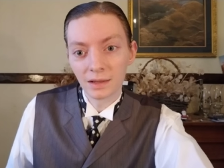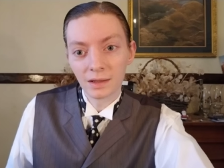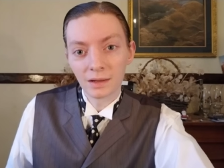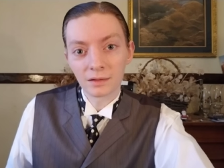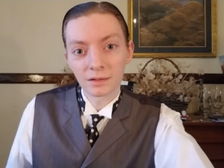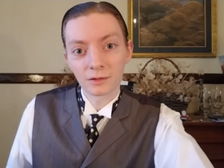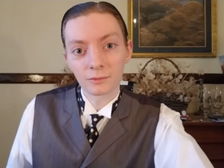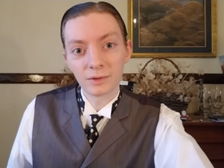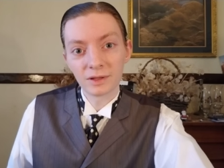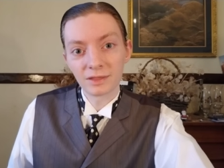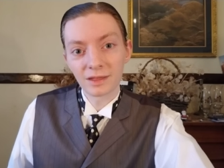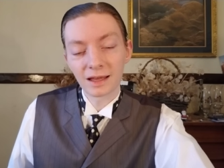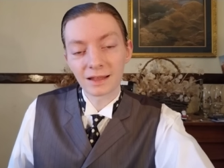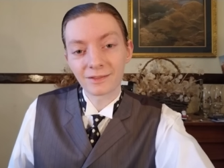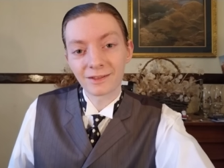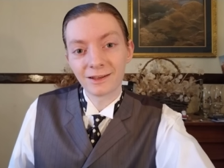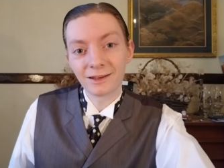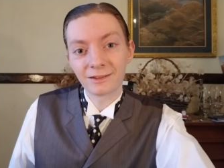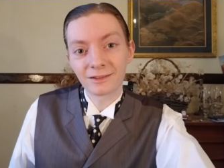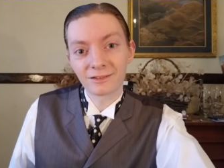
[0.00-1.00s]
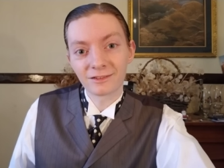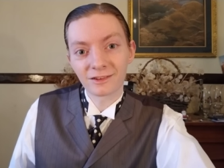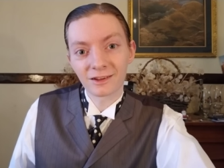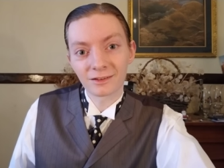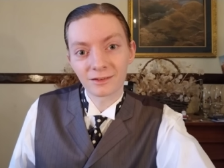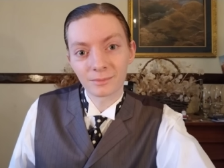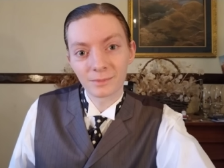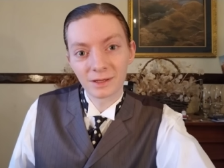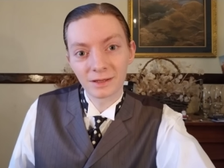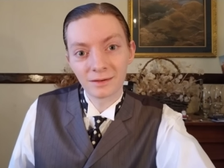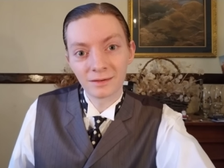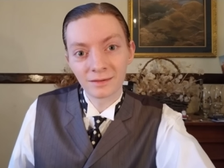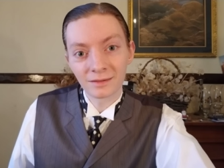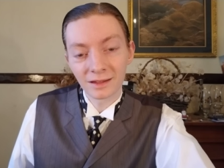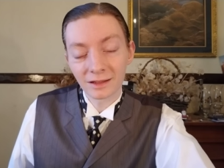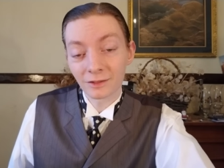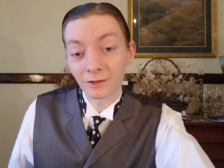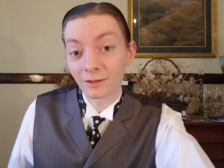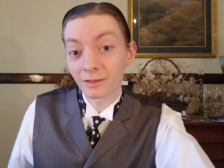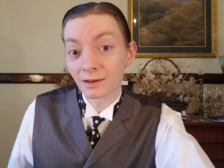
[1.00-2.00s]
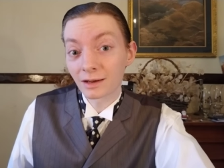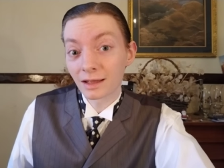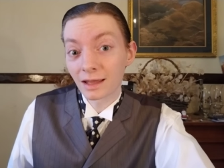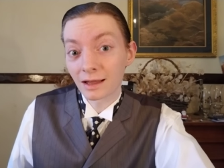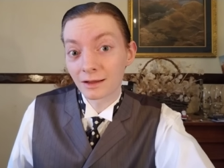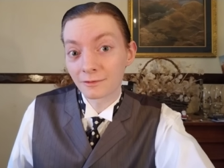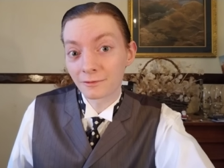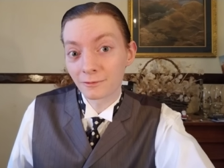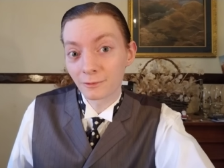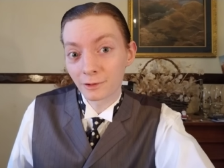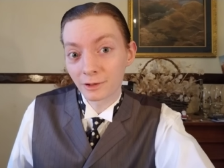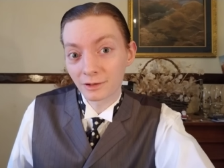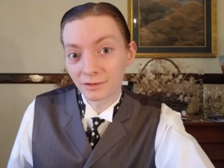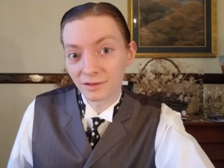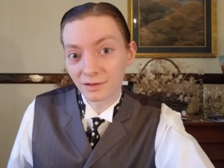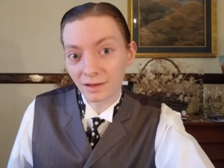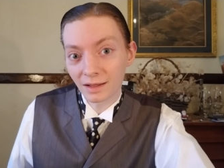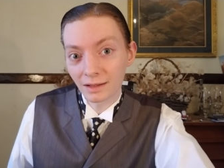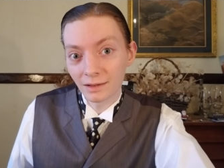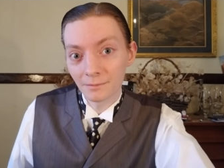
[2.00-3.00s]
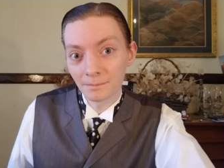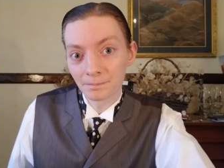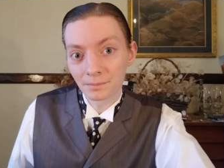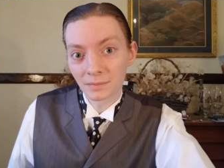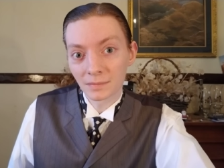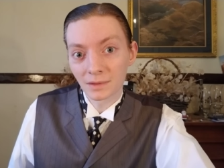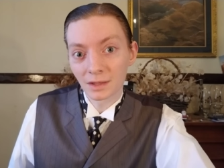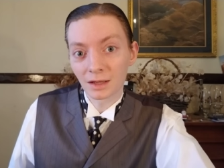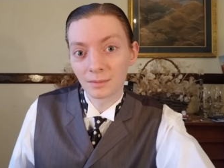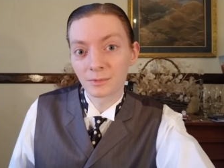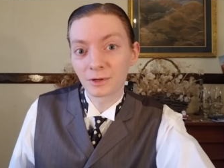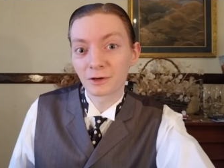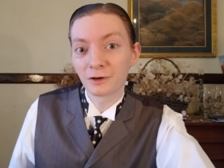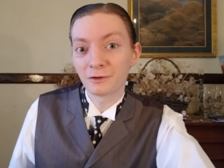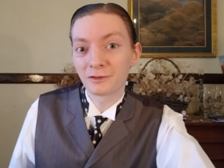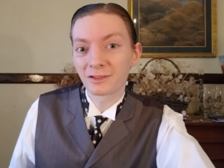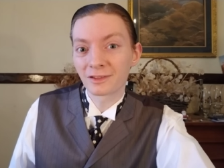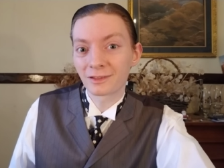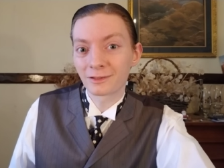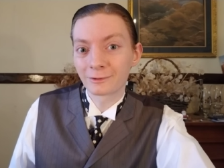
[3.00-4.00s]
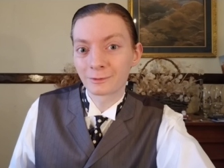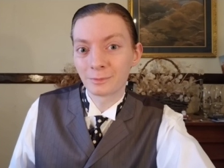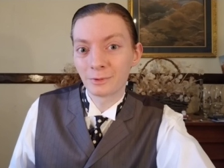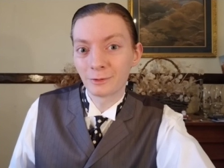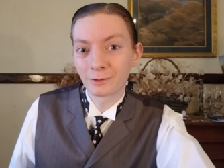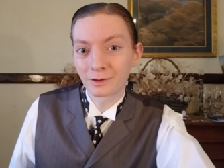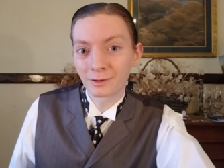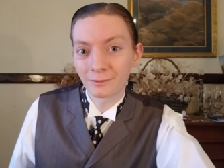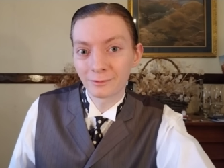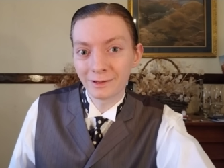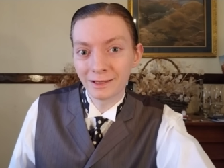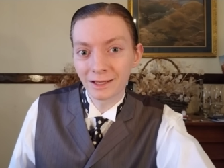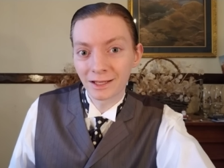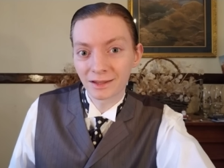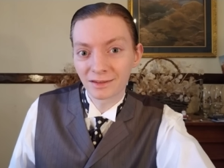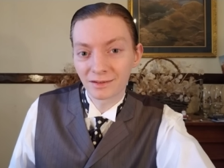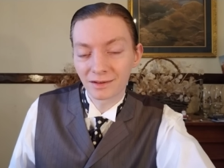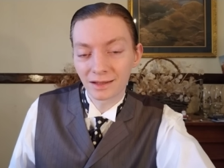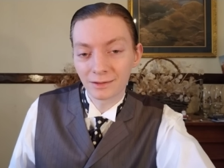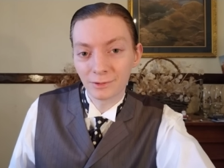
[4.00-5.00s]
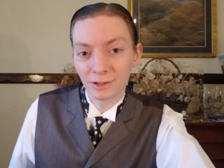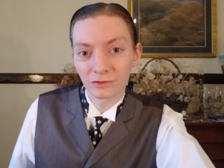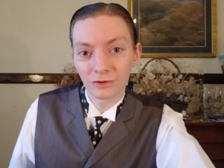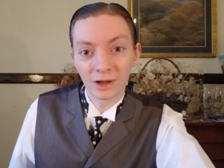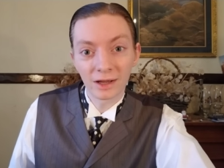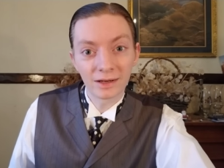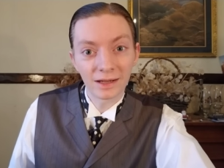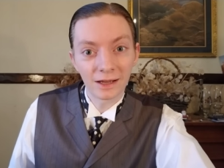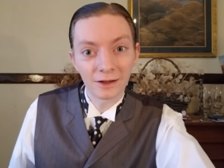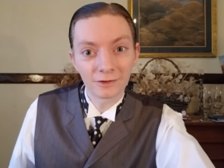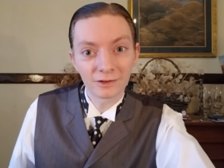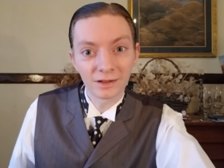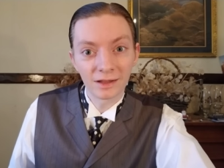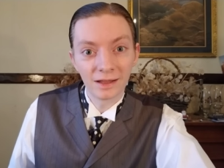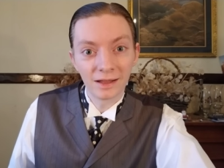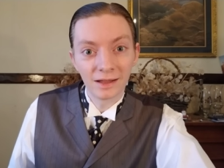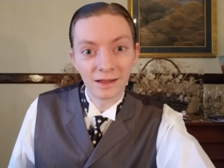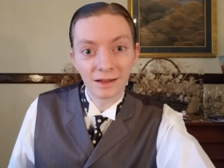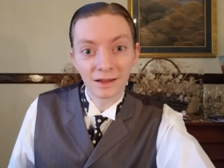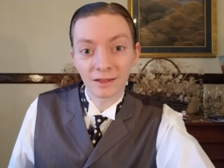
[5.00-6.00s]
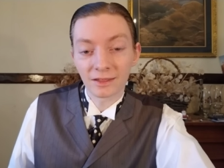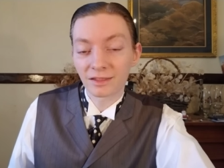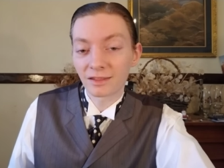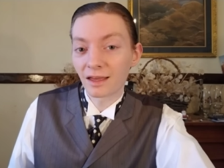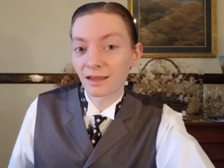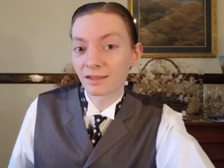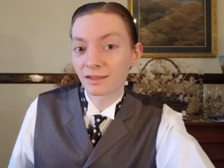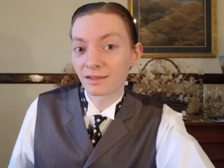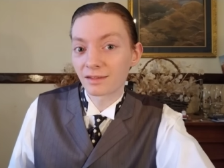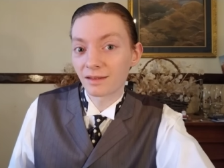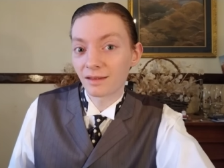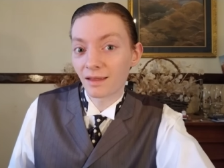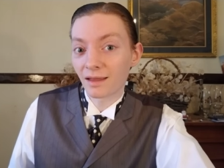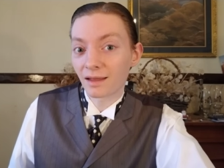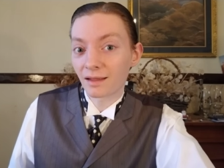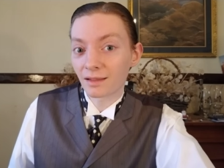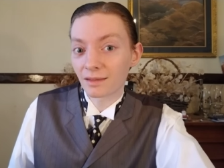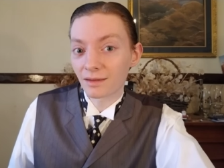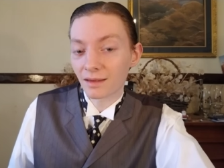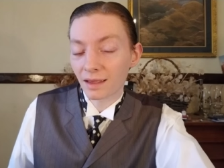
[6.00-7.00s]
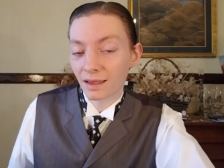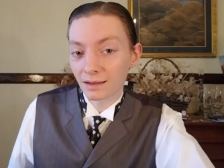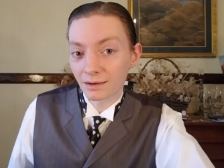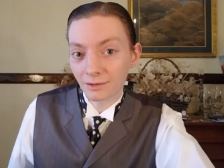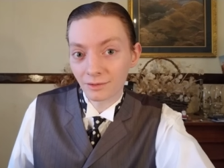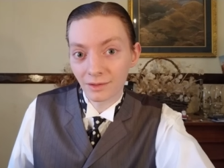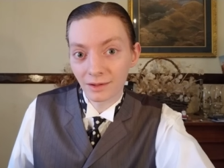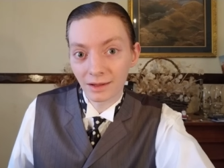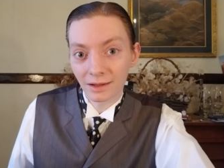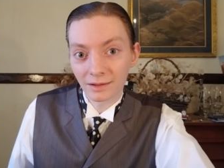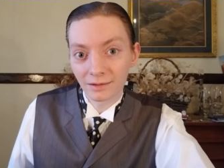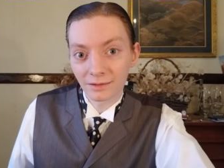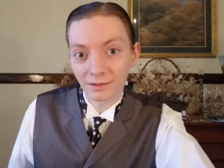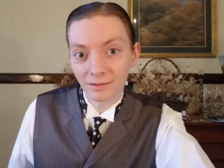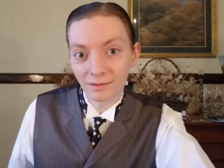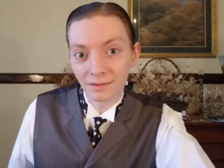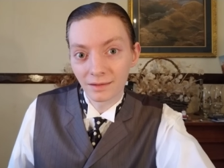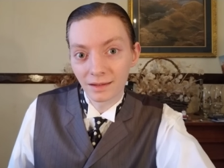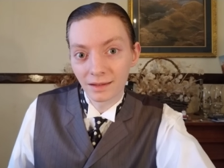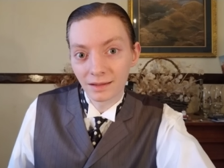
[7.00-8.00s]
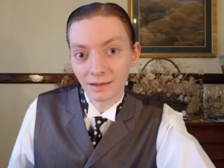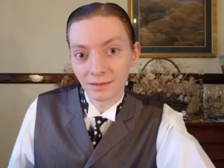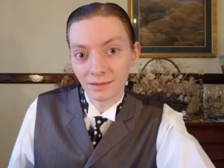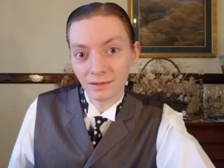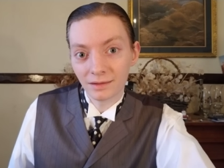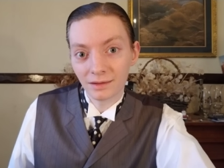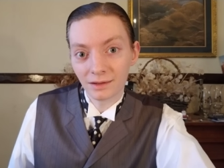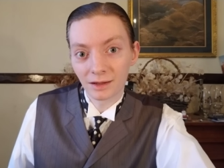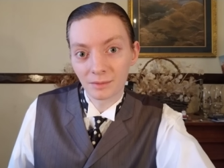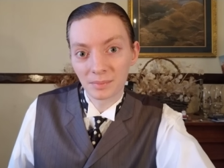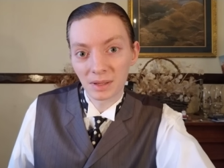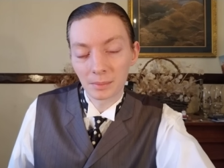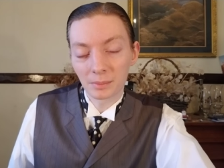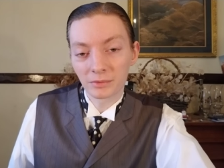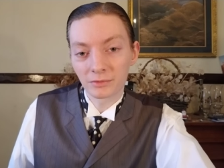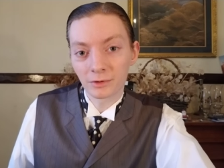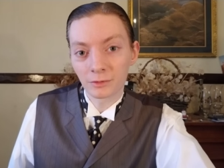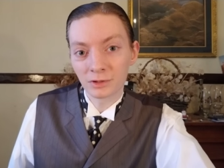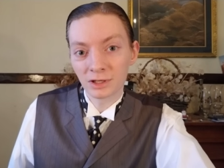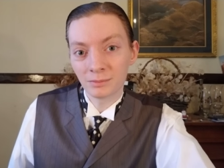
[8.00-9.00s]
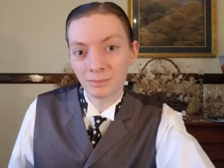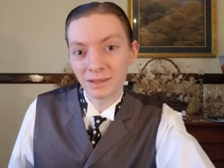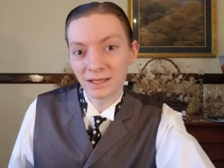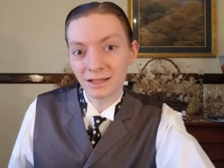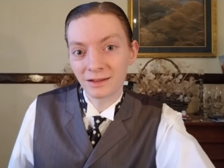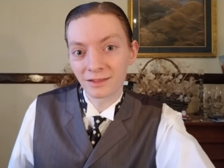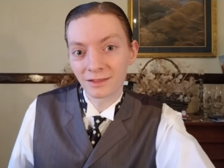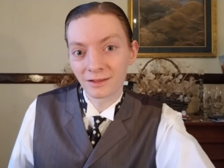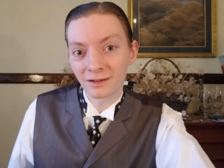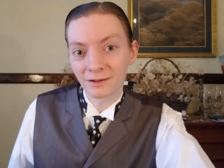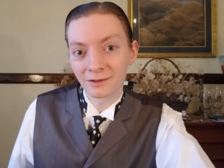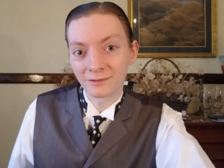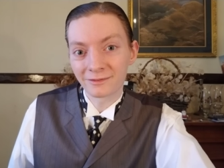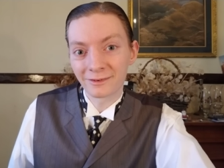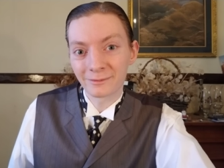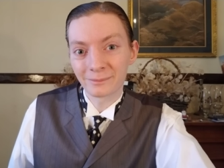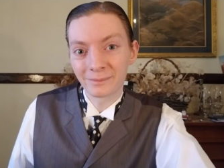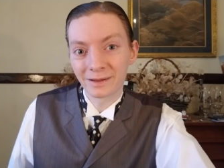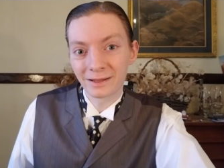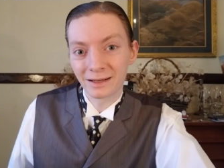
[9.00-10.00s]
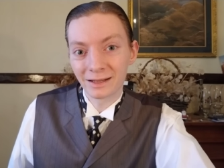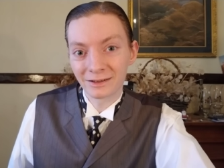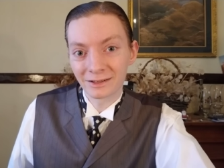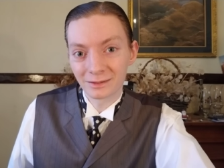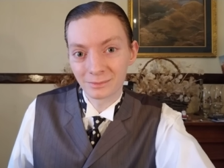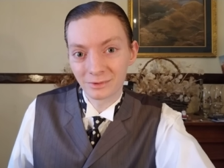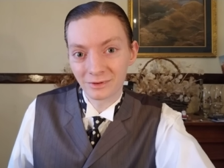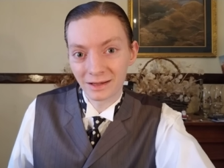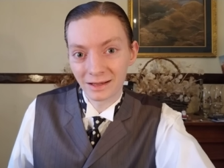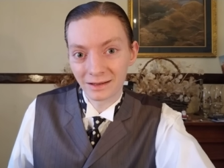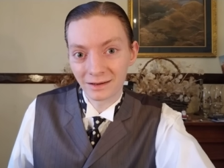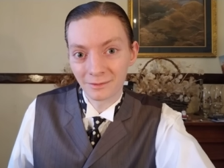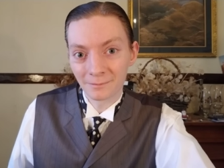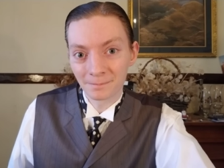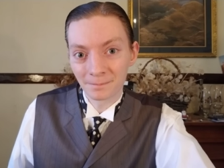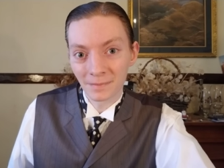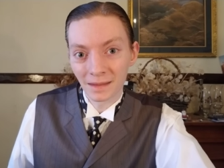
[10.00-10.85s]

So with that, ladies and gentlemen, that's all that I have for you today. I'm your host, The Report of the Week, and today we tried out, assessed, and analyzed the uh, pepperoni pizza from Panera Bread.